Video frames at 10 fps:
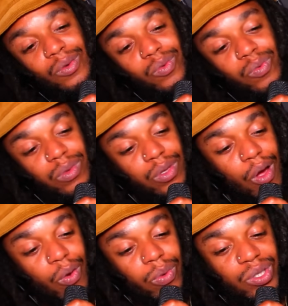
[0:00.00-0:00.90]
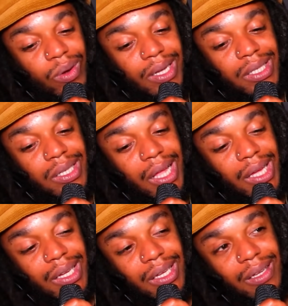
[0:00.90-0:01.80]
are we trying to,
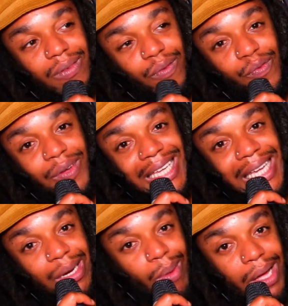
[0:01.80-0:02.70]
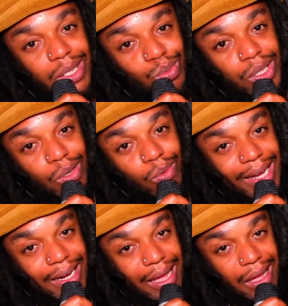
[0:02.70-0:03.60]
like, forget about some shit right
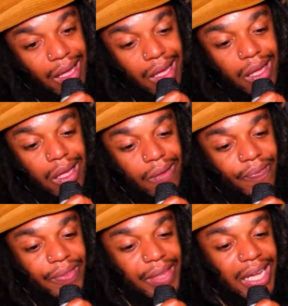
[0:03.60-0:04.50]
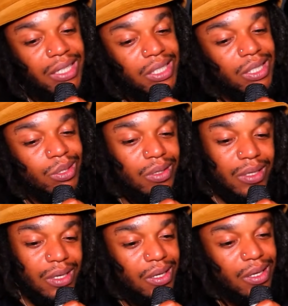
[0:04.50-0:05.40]
now? Like, she's,
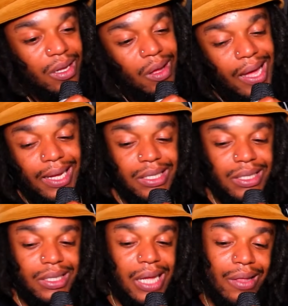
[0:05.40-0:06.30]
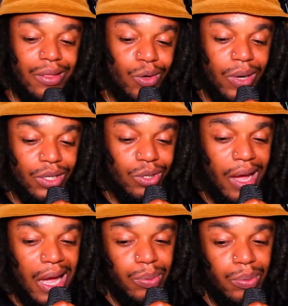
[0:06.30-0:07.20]
I guess this is how the erasure
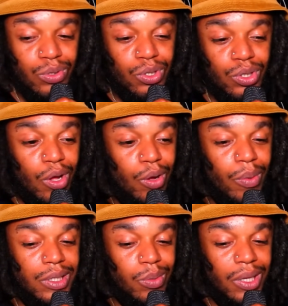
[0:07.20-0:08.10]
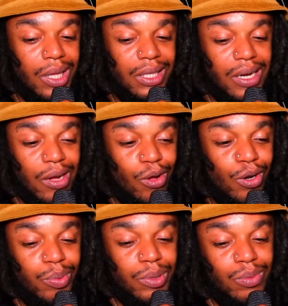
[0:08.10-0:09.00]
happens. You just talk about somebody like they're not caught up in
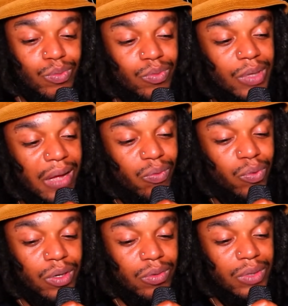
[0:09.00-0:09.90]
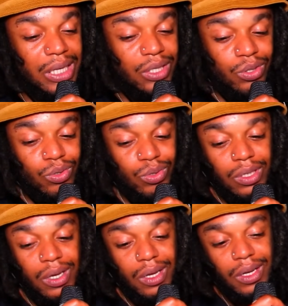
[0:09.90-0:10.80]
some, like, real issues.
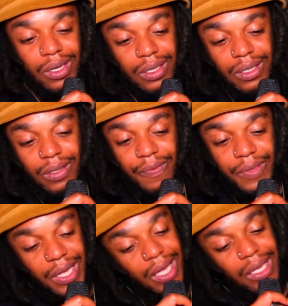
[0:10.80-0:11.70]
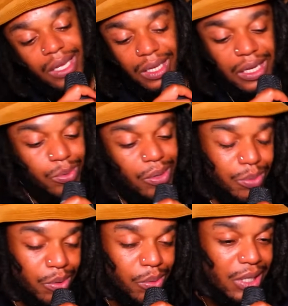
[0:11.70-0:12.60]
Yeah, that's
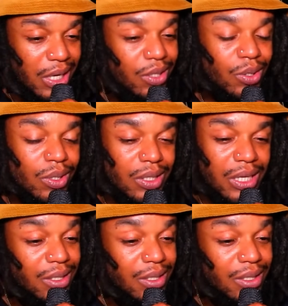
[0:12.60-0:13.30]
pretty much how you do it. It's